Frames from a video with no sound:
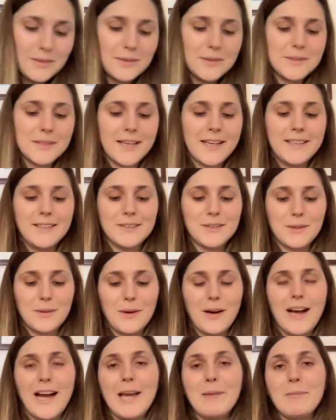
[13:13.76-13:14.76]
Okay,
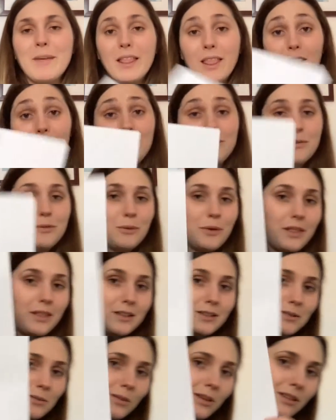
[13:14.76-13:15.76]
so I'm in love with
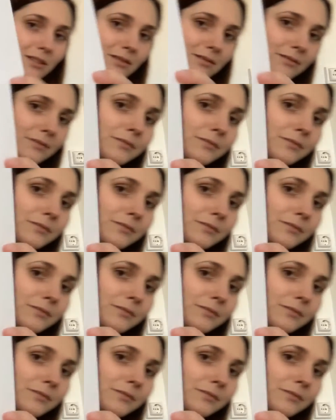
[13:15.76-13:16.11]
this one.